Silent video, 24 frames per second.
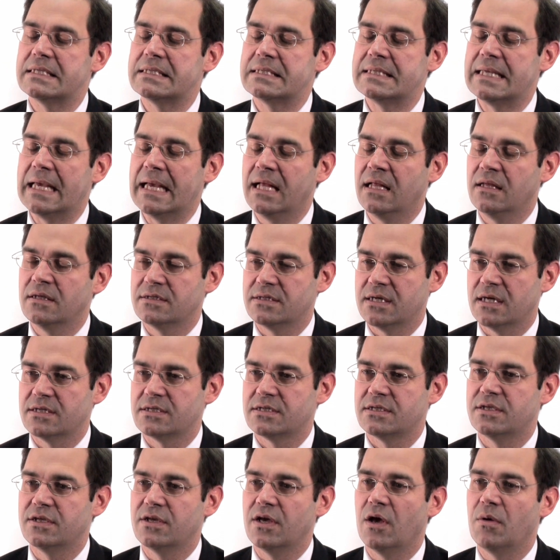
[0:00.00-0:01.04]
tells
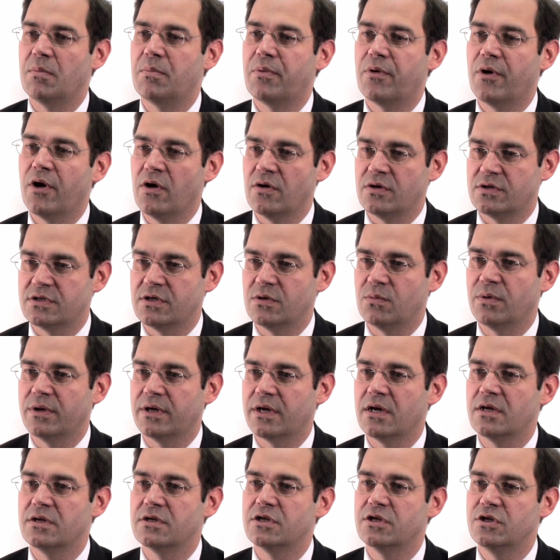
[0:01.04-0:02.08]
us the approach that we're
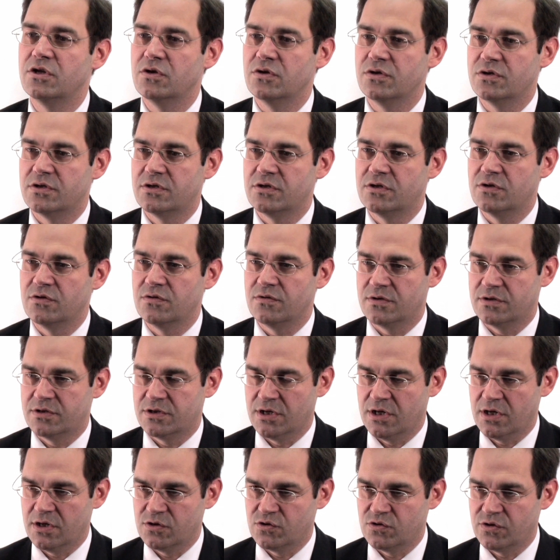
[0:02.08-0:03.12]
going to use to do the
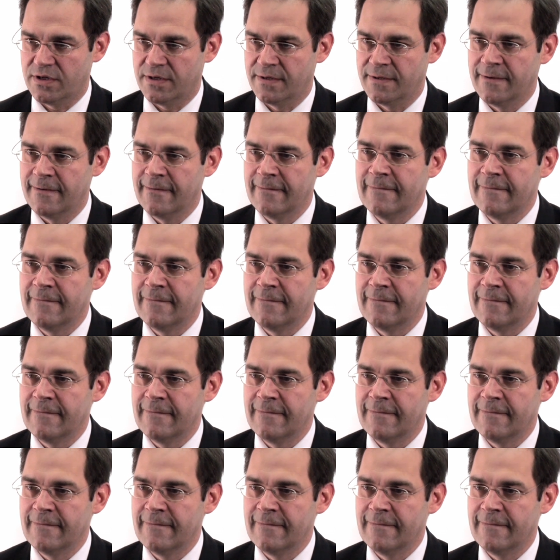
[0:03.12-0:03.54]
surgery.